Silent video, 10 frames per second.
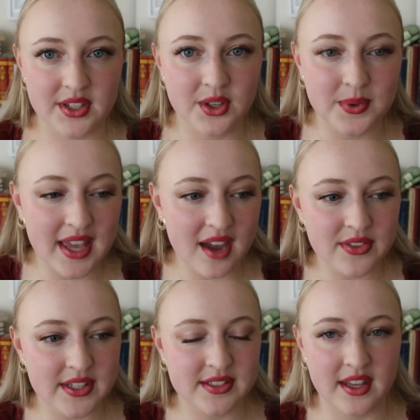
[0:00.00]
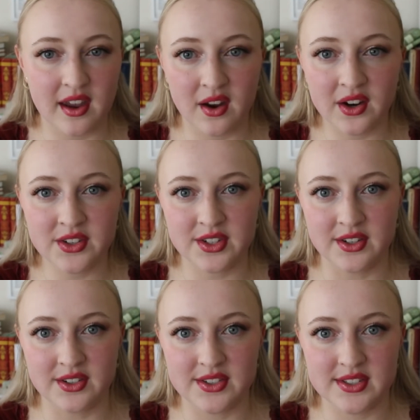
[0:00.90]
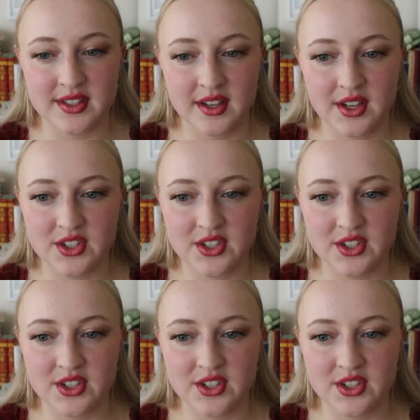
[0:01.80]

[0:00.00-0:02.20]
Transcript: We have these characters,